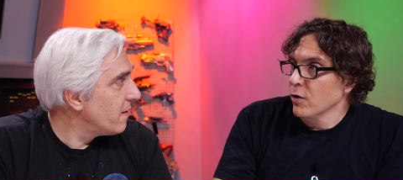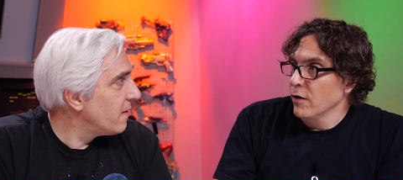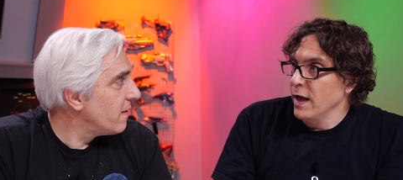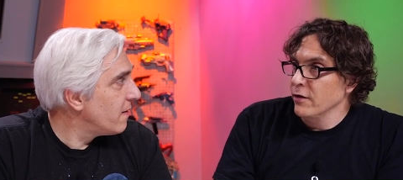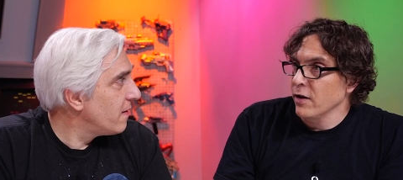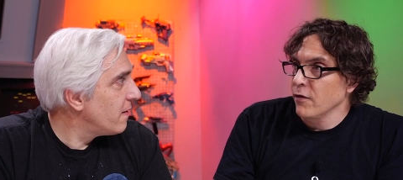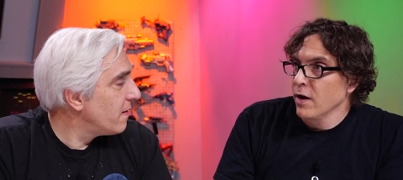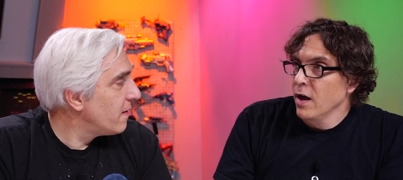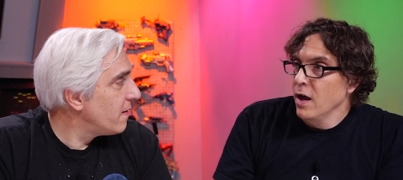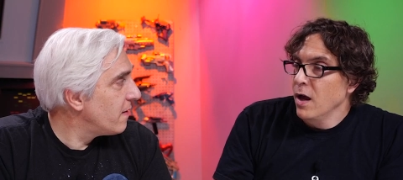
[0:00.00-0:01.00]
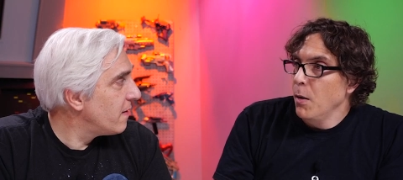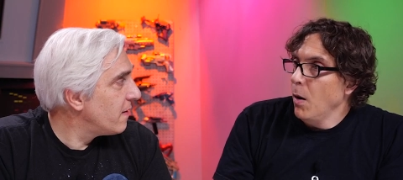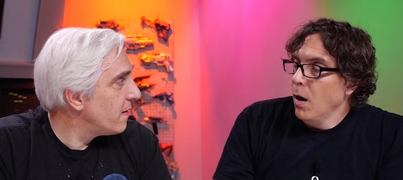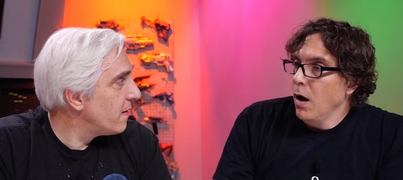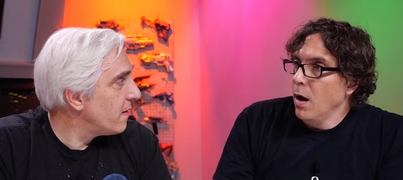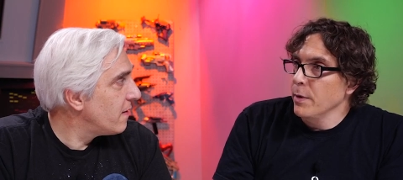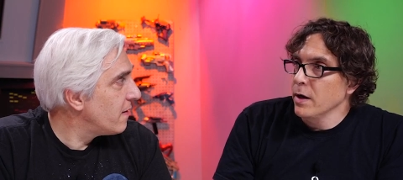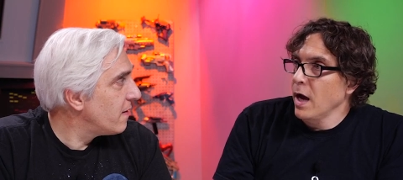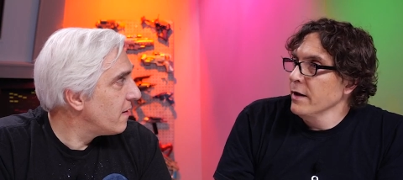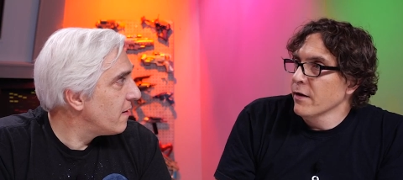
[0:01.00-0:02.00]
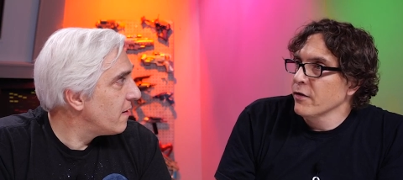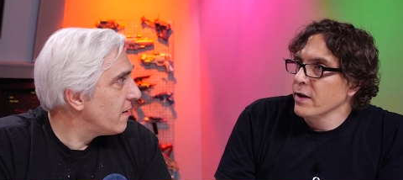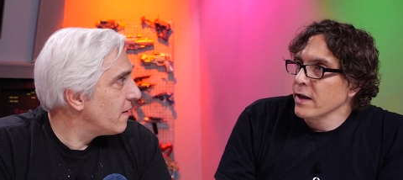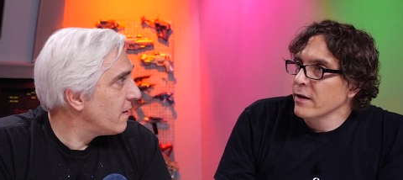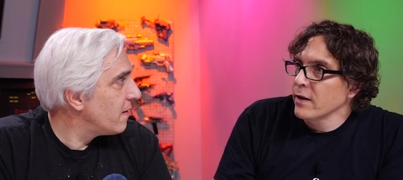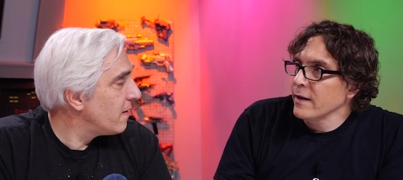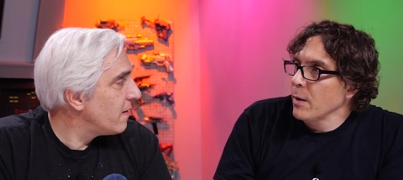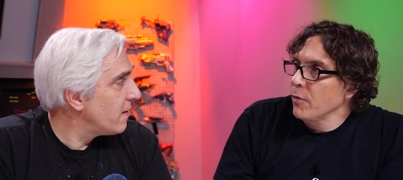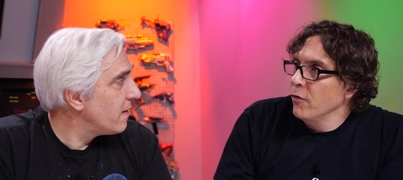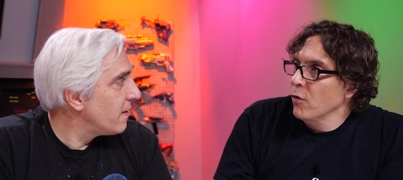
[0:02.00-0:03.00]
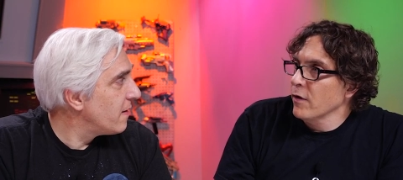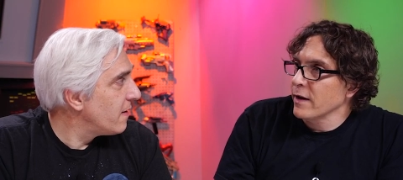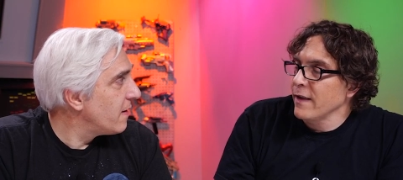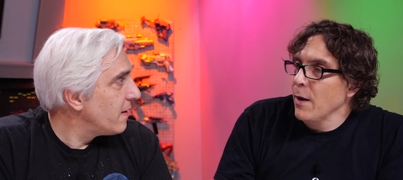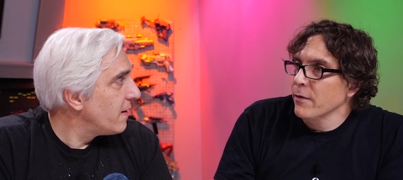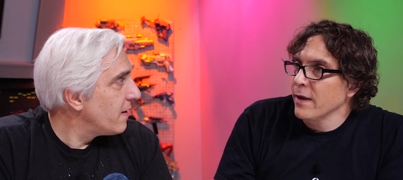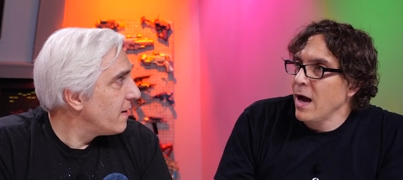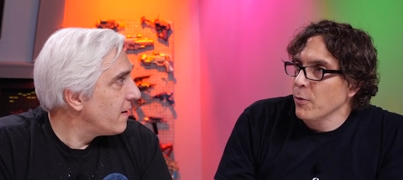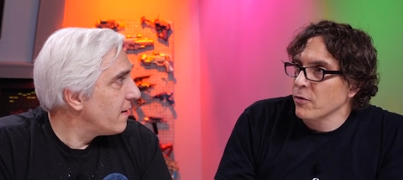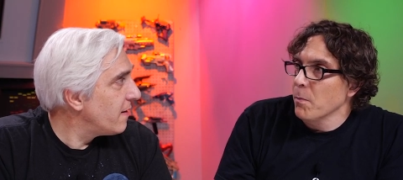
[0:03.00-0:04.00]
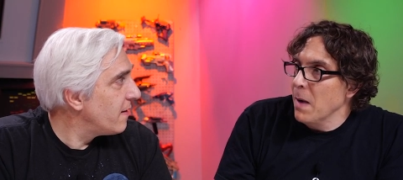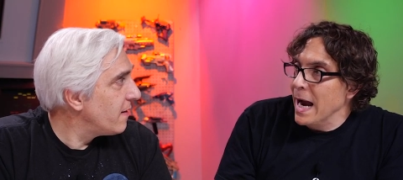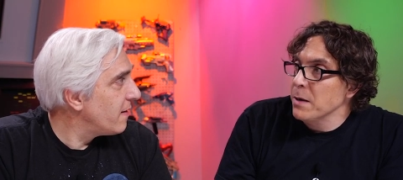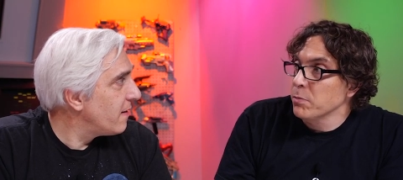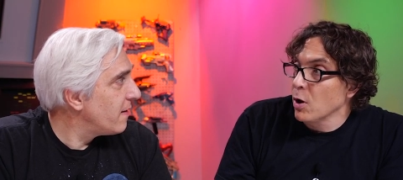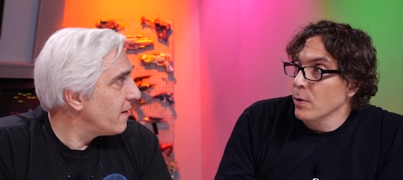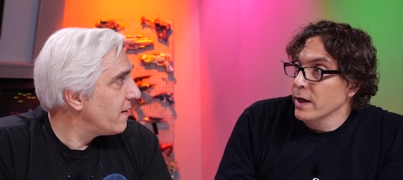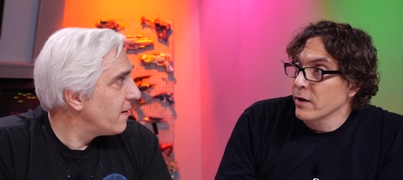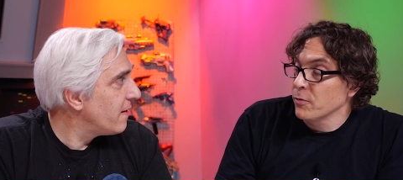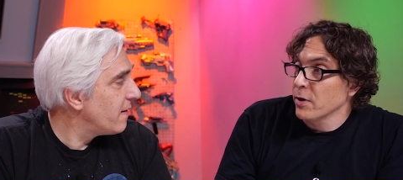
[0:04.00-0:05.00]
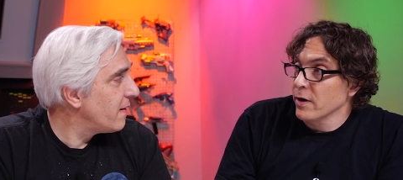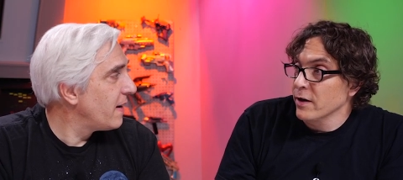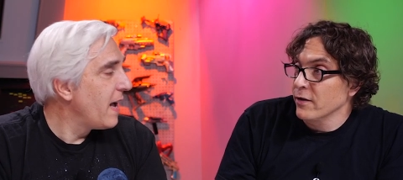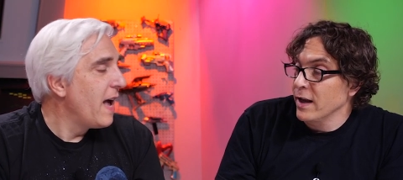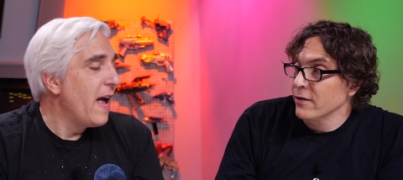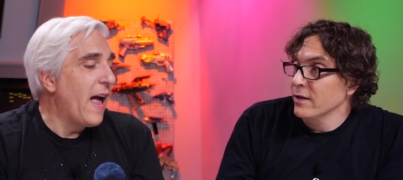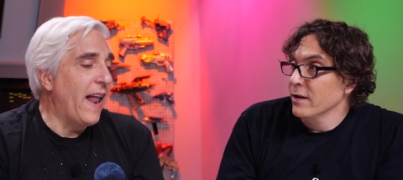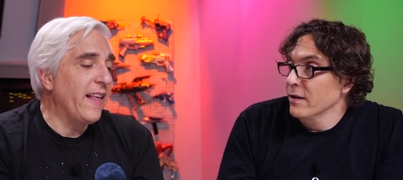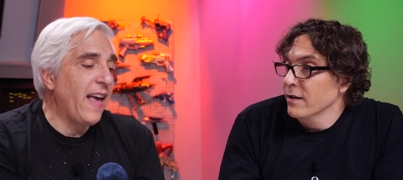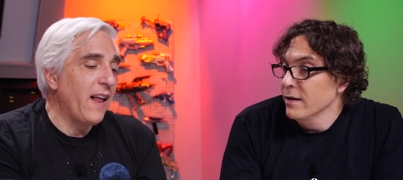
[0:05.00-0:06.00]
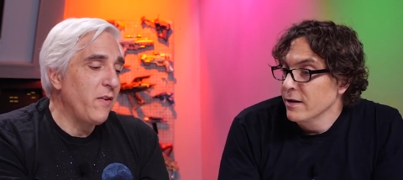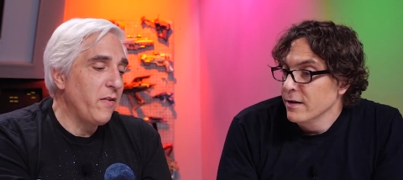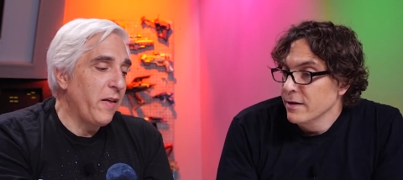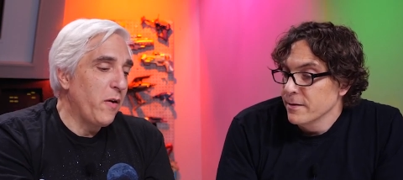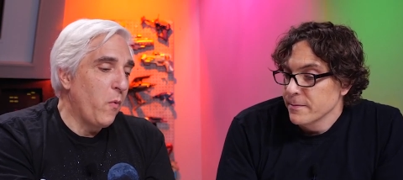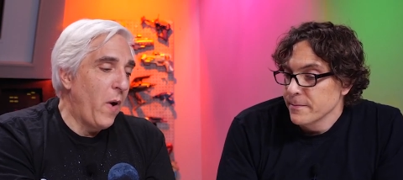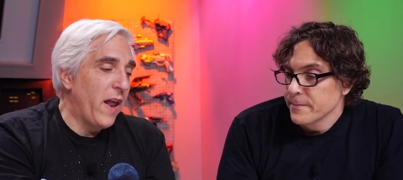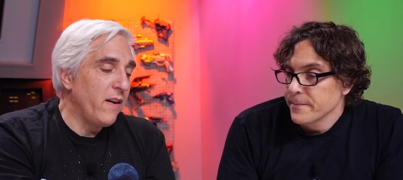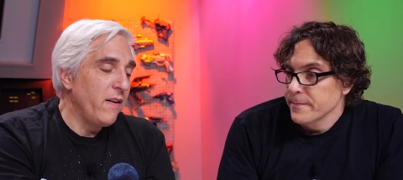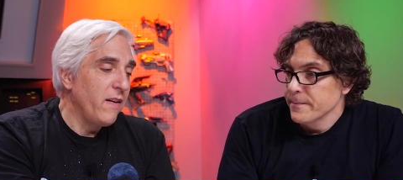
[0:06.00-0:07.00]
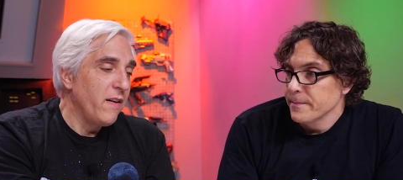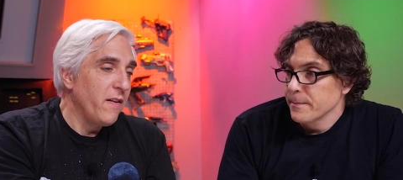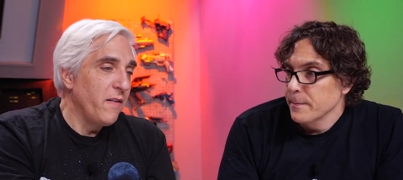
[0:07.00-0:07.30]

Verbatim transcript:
Speaker 1: and all that stuff I mean, I had never seen anything like that before. Like that that was a mind blowing experience. That scene. And
Speaker 2: again, like when